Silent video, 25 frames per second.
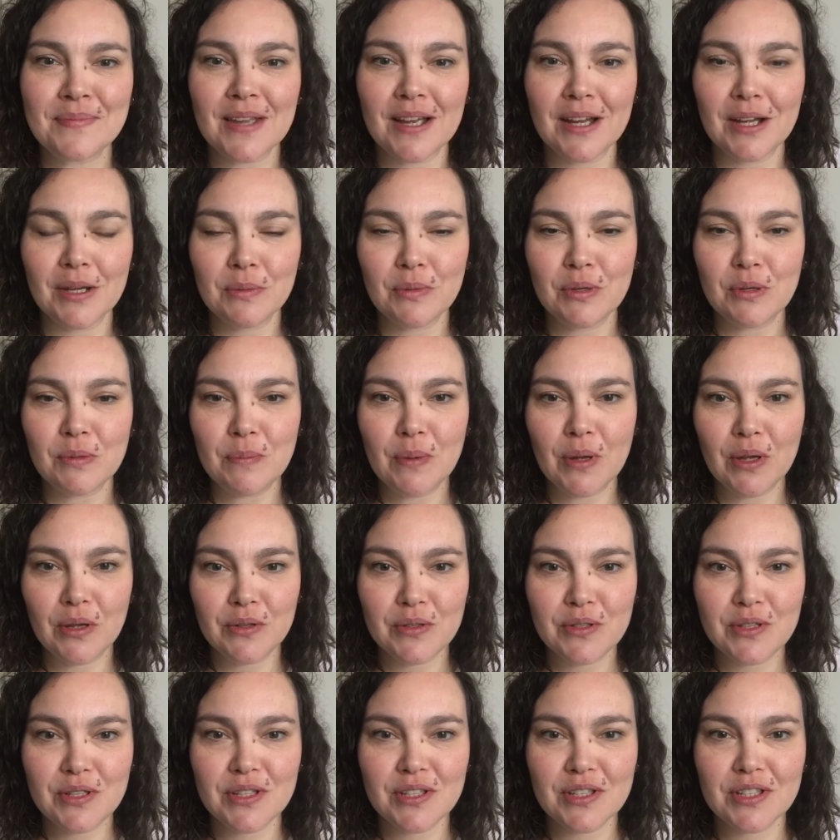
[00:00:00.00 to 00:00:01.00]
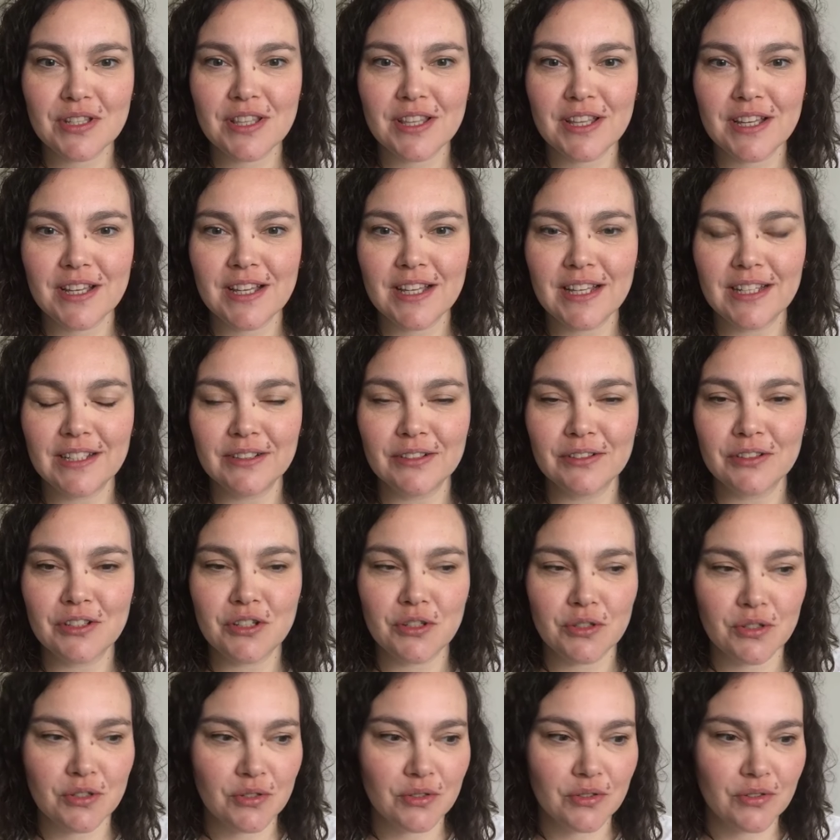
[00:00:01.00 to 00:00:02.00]
I will post the little
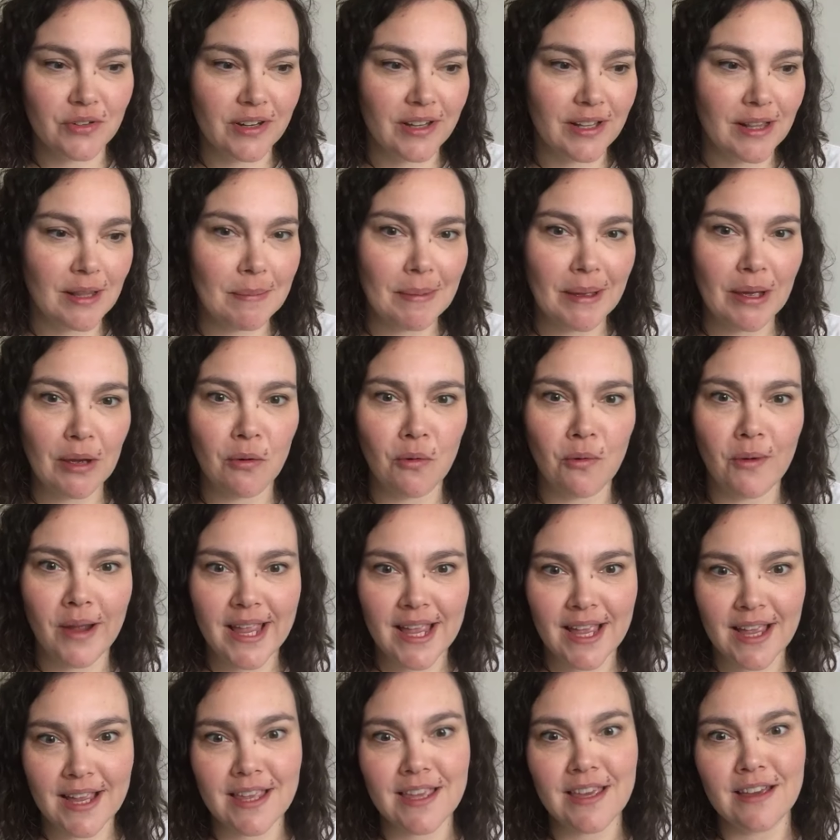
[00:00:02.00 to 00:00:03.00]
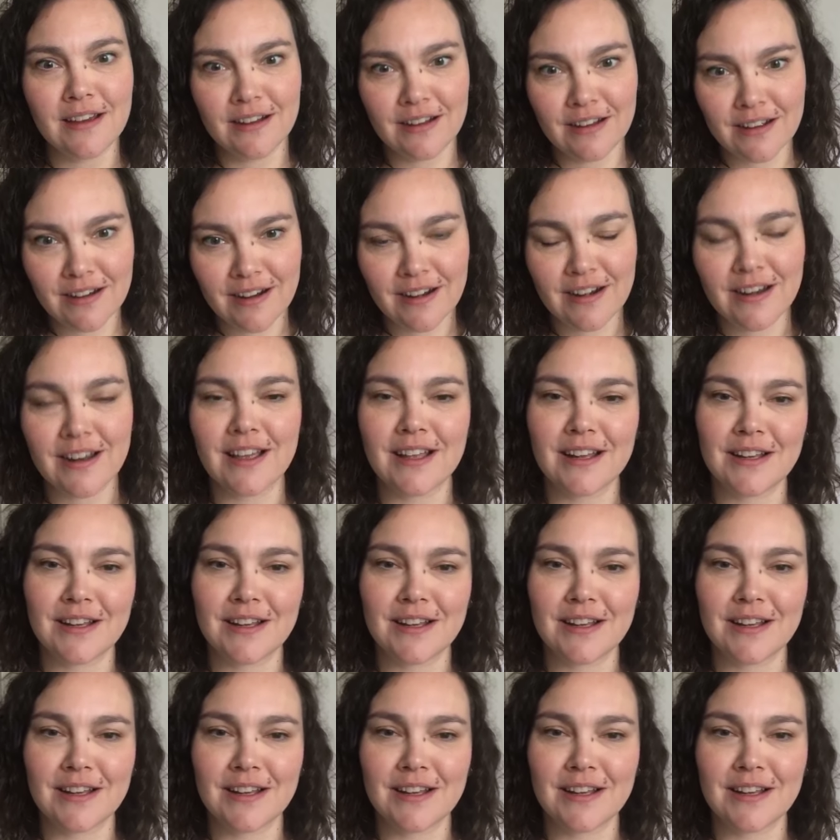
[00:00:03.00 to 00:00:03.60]
tutorial about weighing yarn,